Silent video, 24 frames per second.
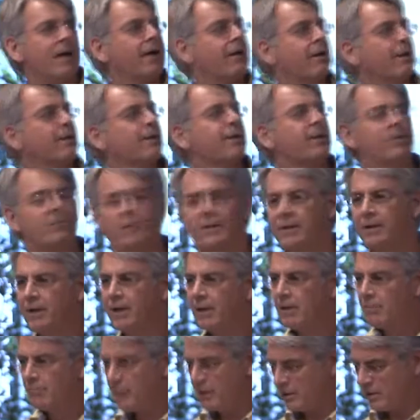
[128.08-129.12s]
out a little bit,
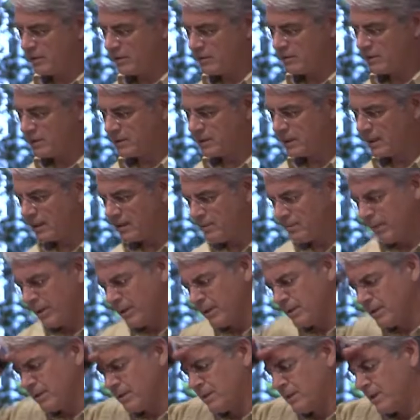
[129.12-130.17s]
because the second one
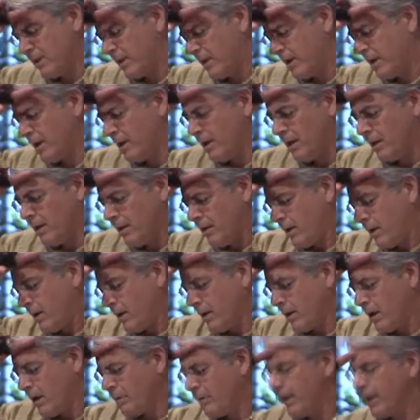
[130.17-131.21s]
is
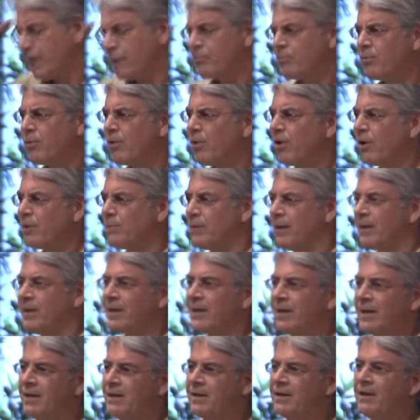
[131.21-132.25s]
about employment.
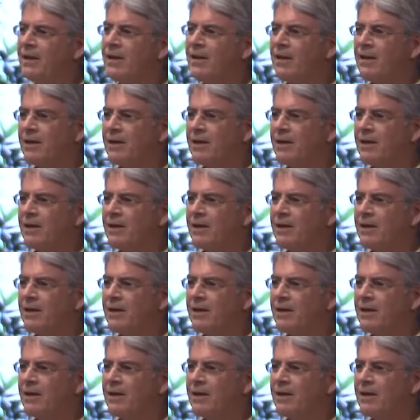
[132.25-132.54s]
And